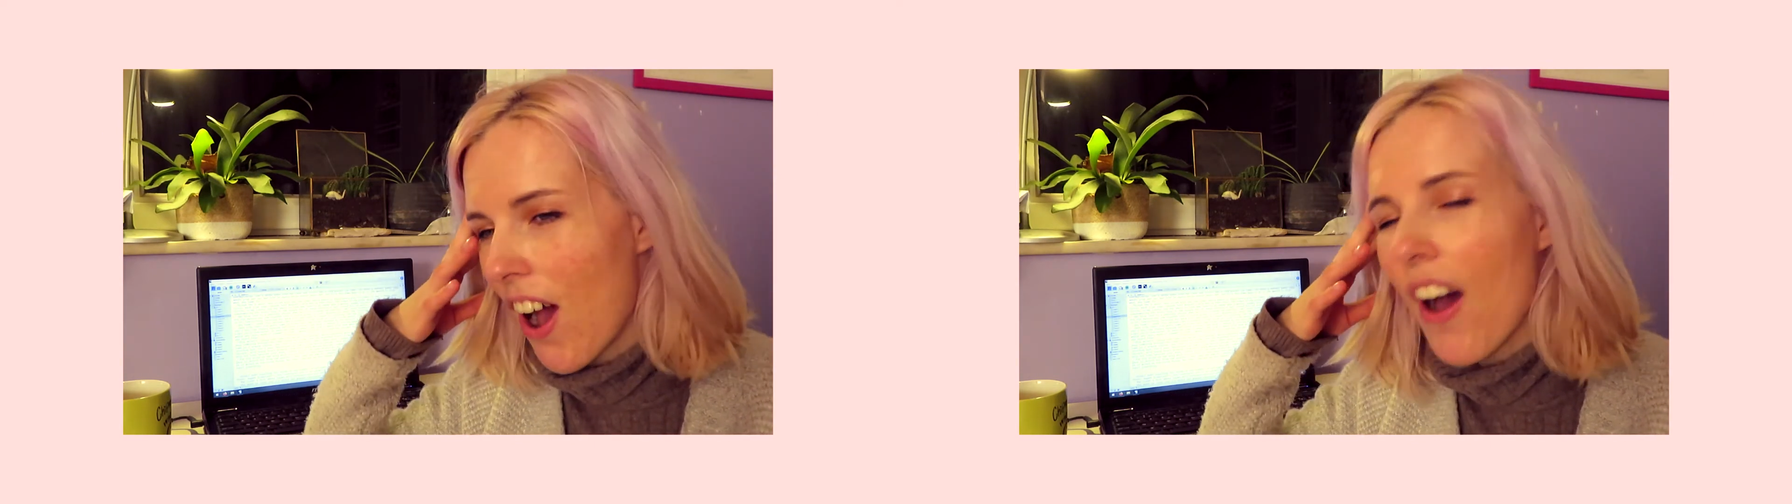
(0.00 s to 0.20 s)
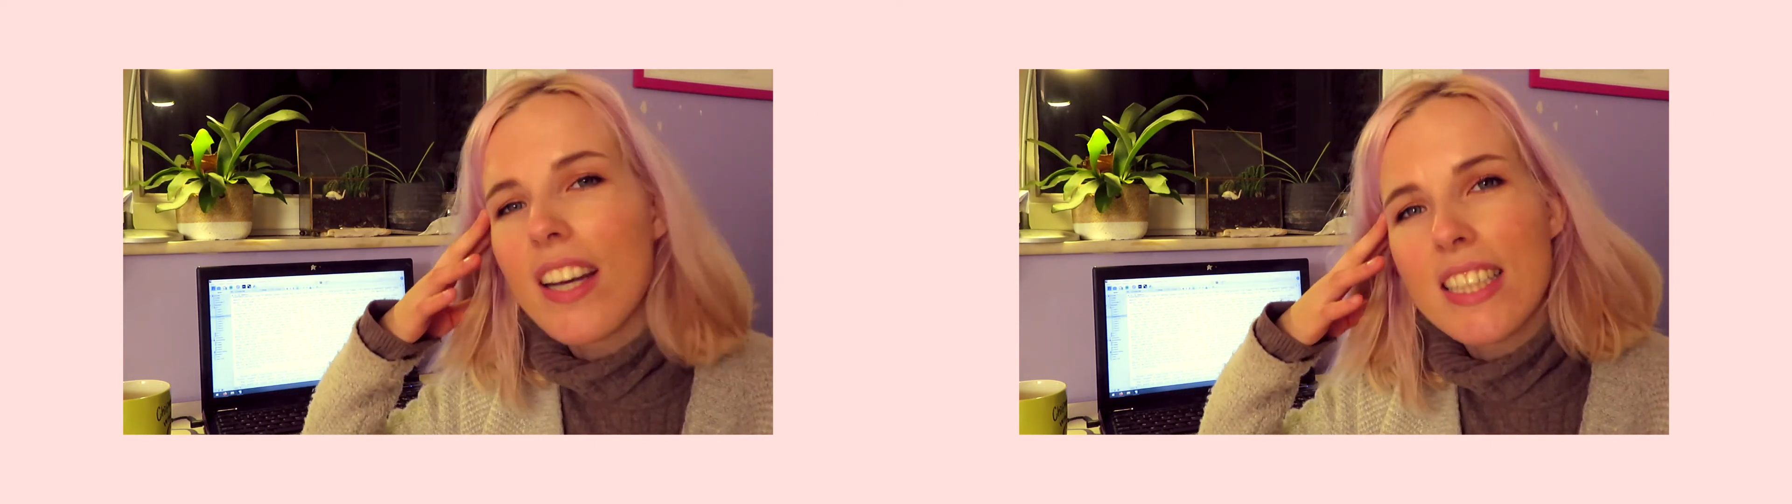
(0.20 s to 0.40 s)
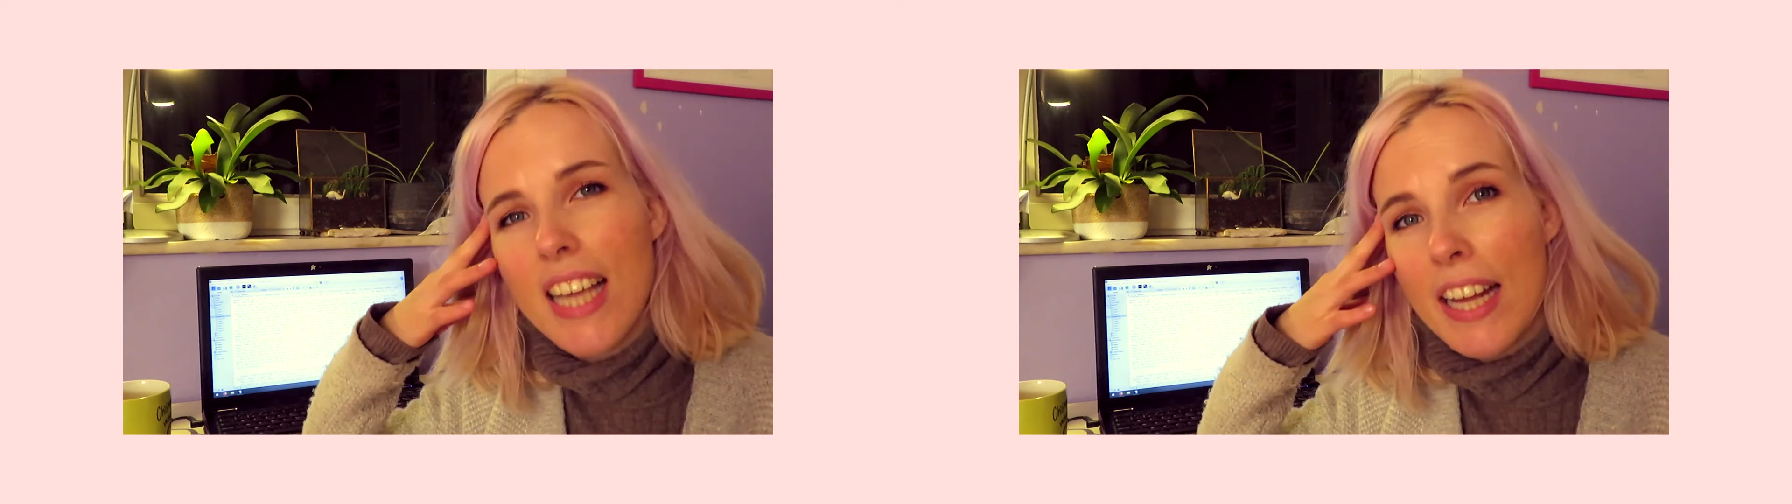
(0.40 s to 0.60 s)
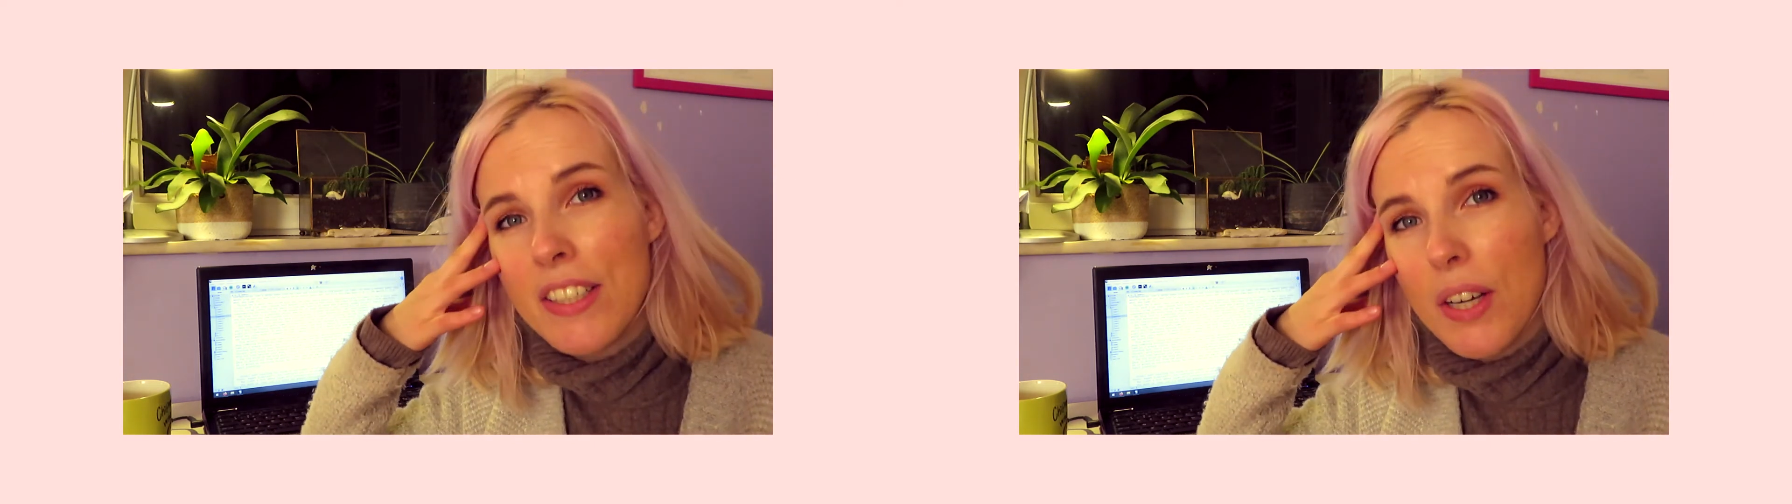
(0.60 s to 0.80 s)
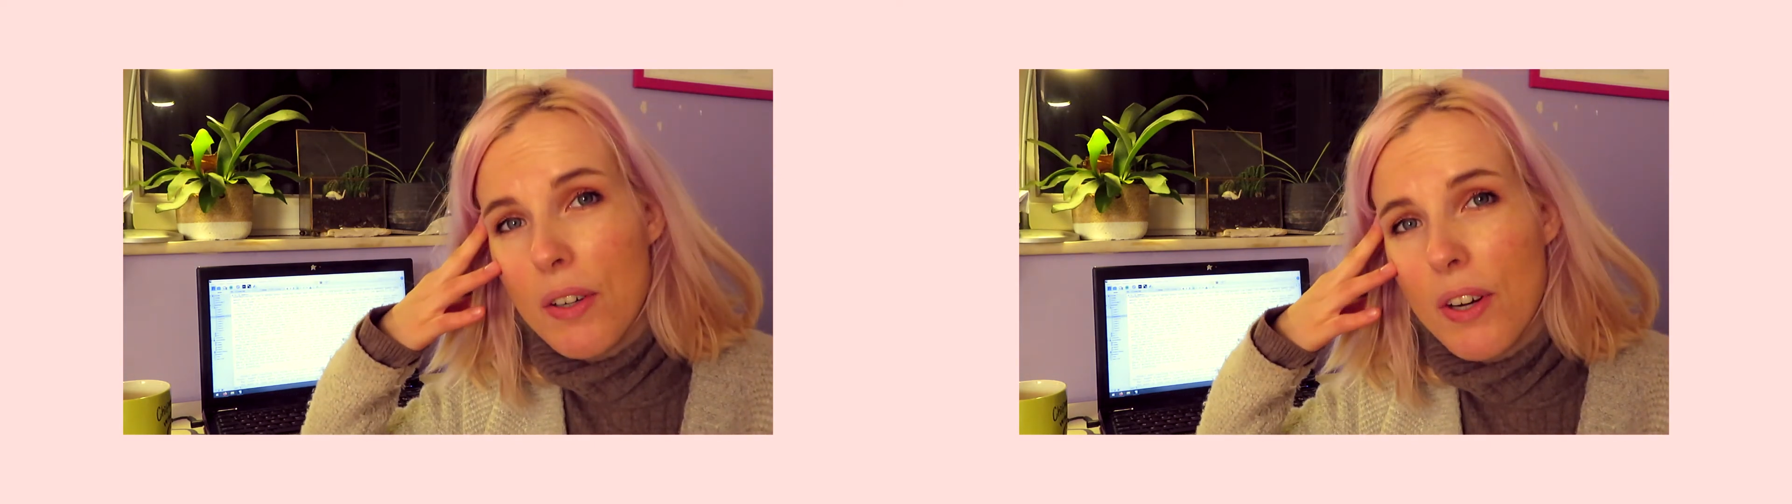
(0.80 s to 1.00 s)
honestly, I
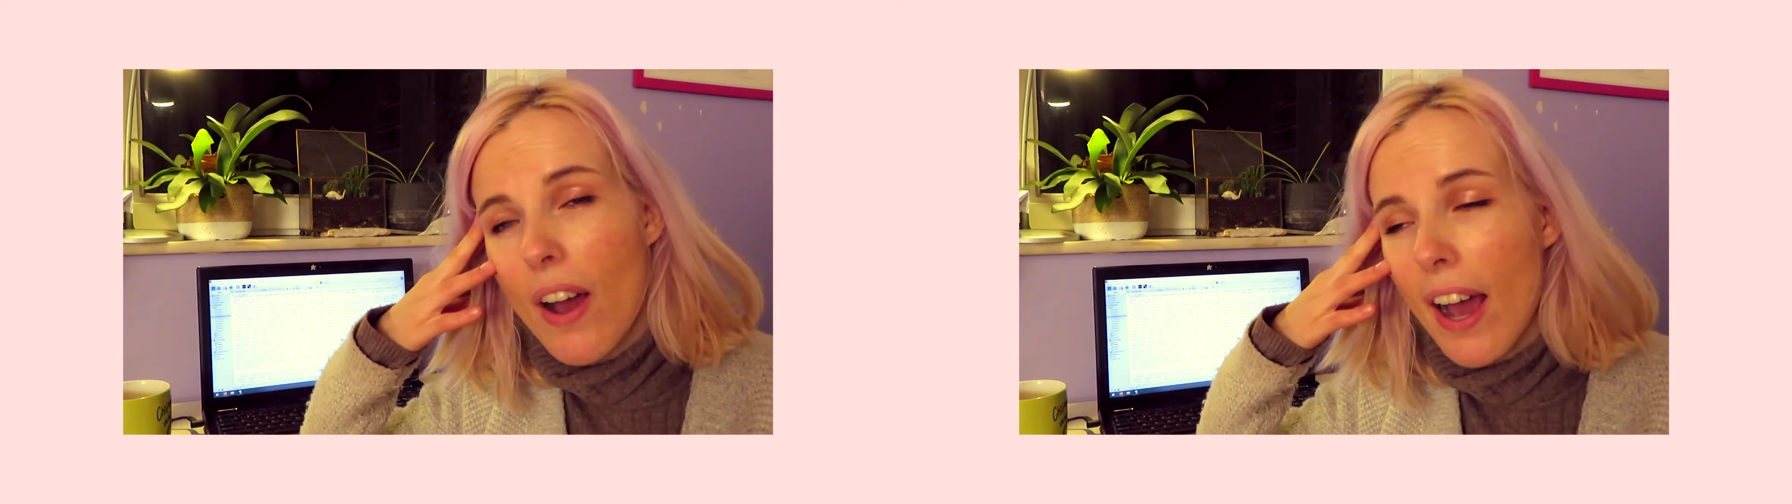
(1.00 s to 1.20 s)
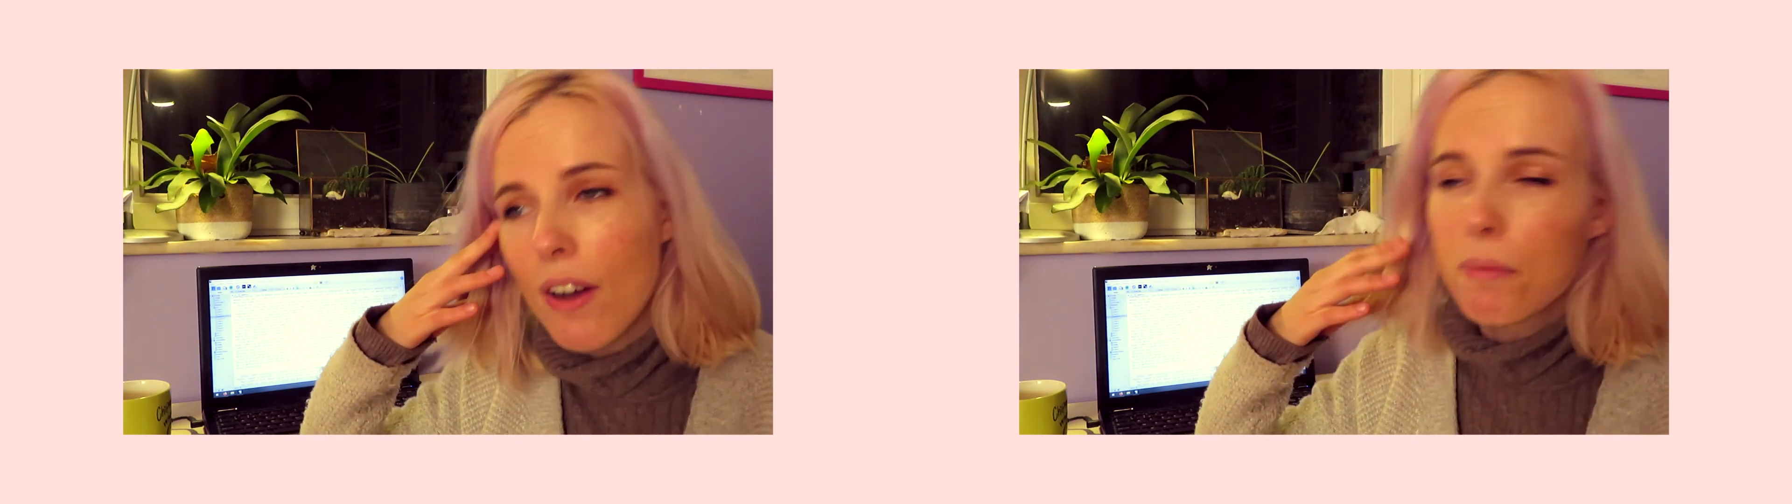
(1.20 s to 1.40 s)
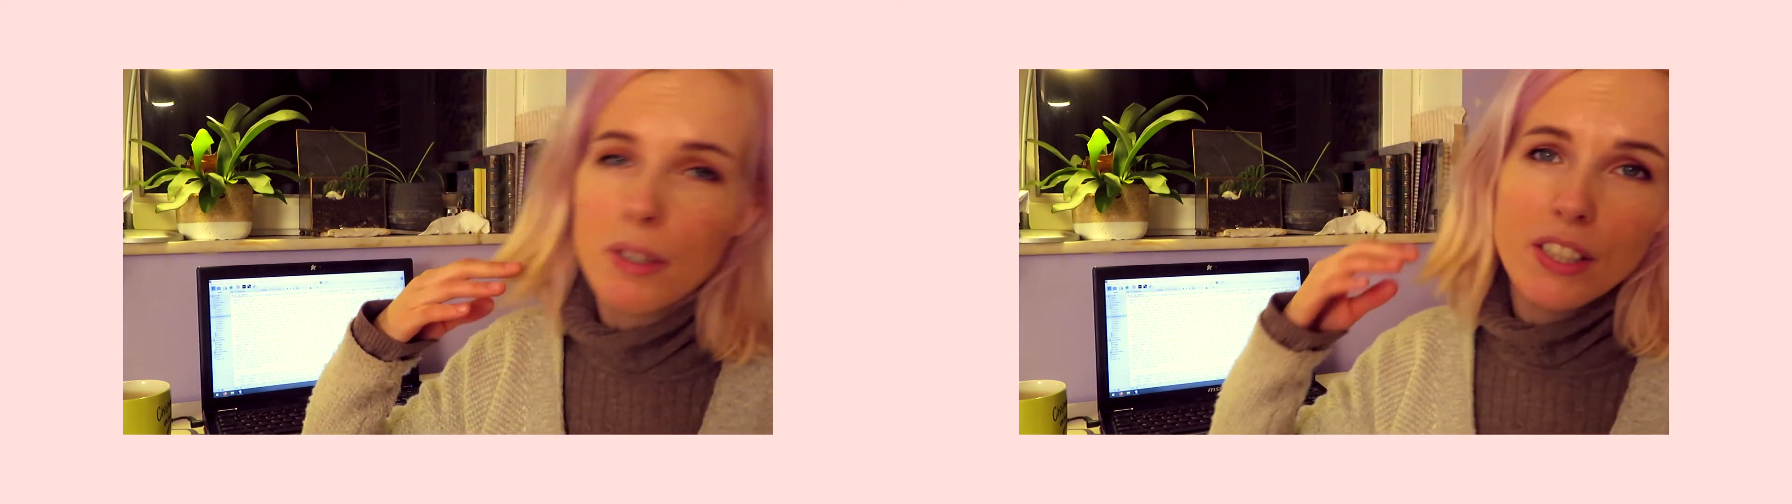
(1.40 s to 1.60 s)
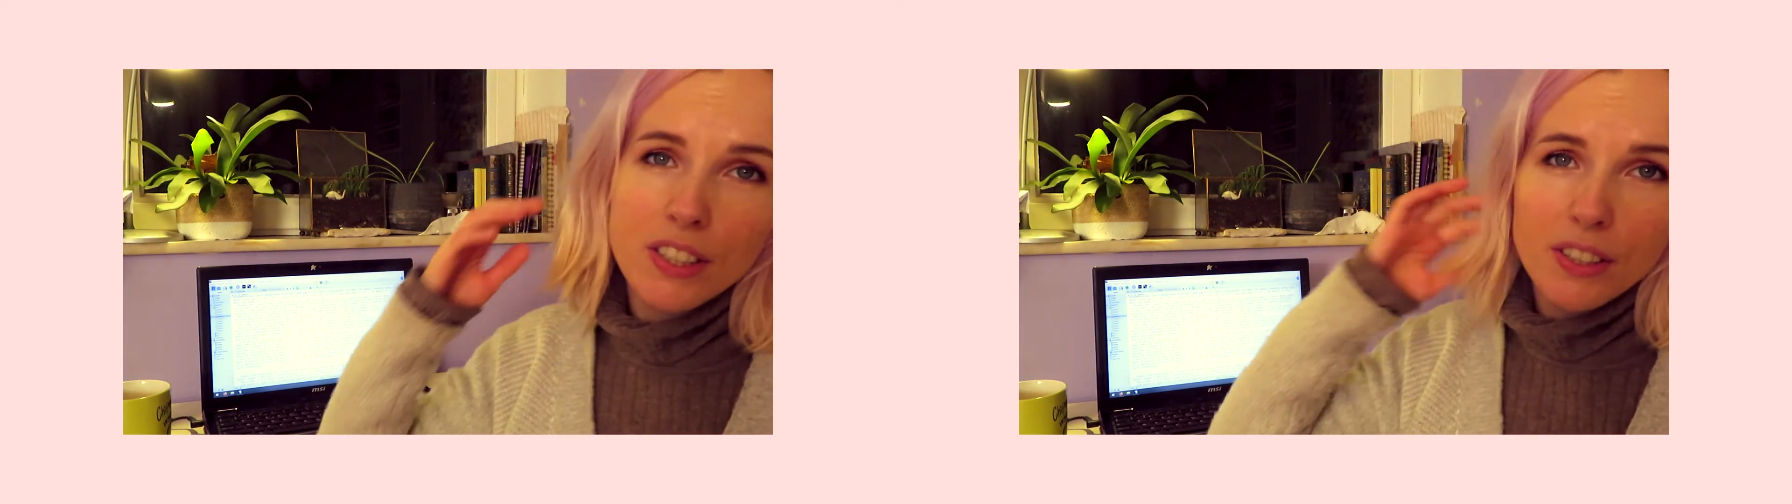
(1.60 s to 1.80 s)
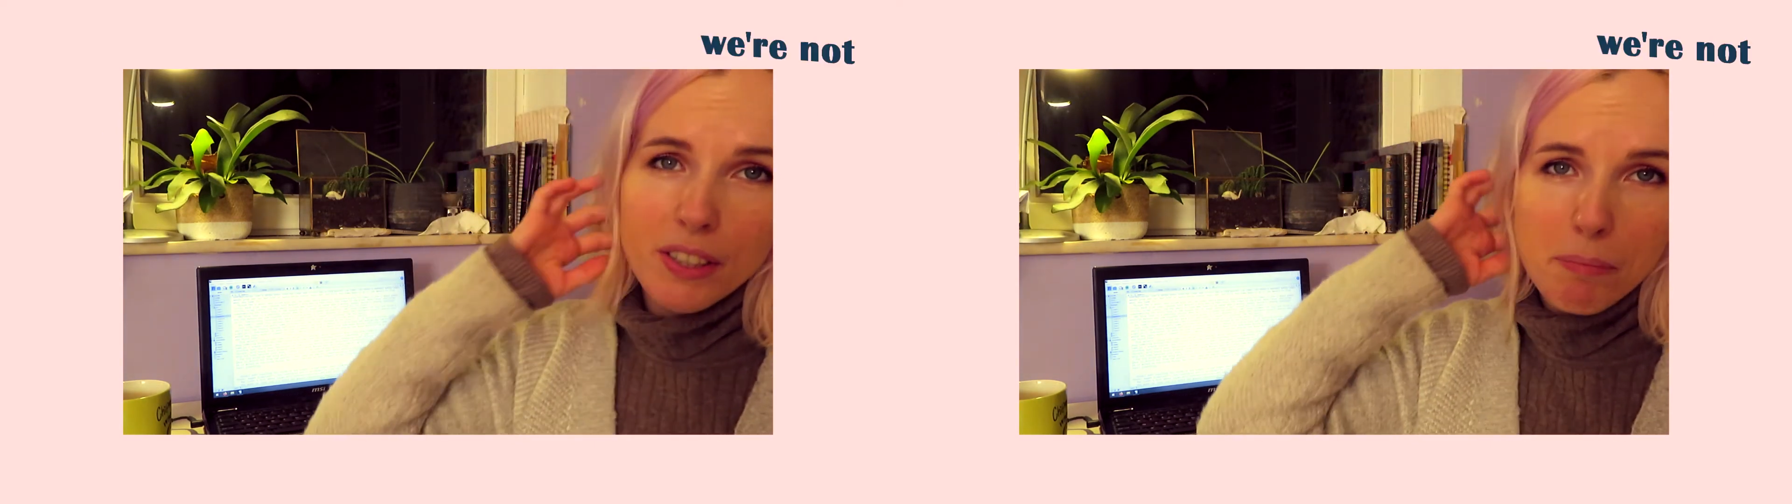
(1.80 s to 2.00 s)
don't know how I'm gonna
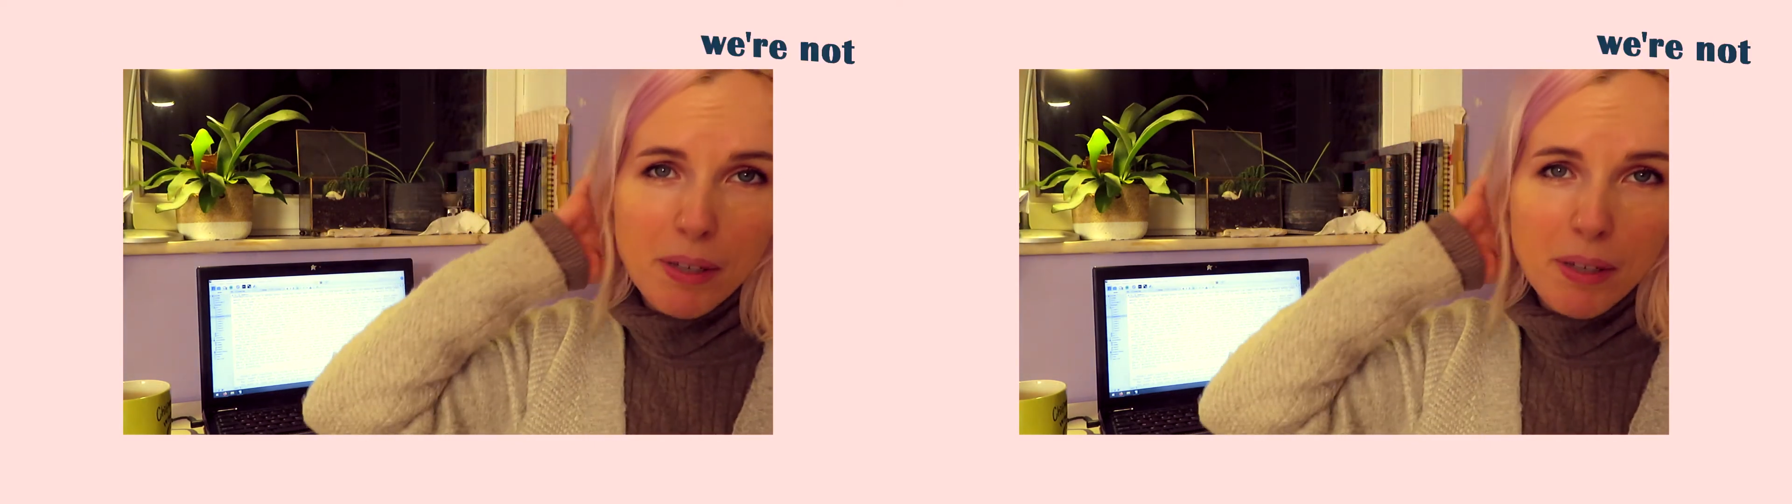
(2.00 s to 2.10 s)
do it,